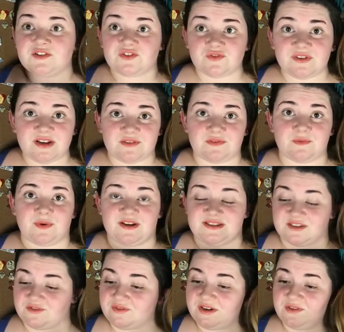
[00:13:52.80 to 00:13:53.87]
3 different ones,
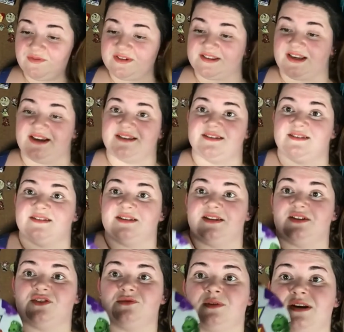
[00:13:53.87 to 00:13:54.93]
3 different sizes.
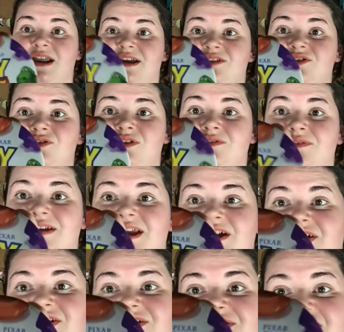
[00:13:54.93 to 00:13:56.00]
Each one has 2 different
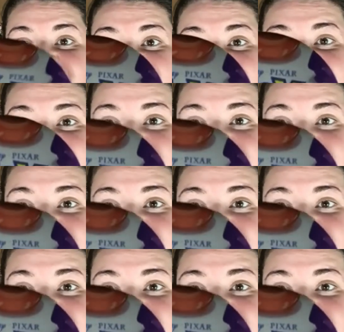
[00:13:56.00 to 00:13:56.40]
characters on it.